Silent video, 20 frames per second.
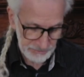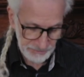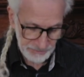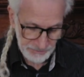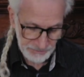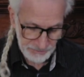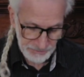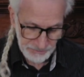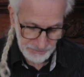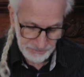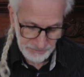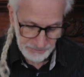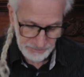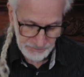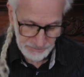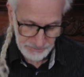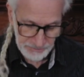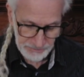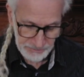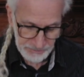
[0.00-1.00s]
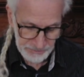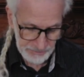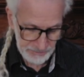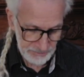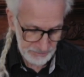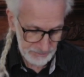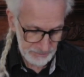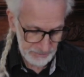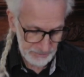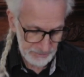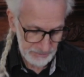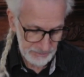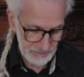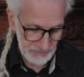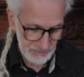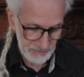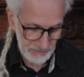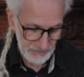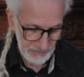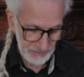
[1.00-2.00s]

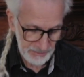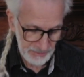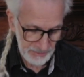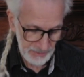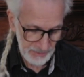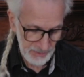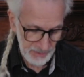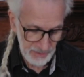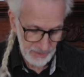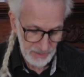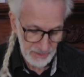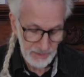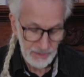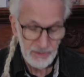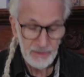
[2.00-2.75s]
No one is speaking in this clip.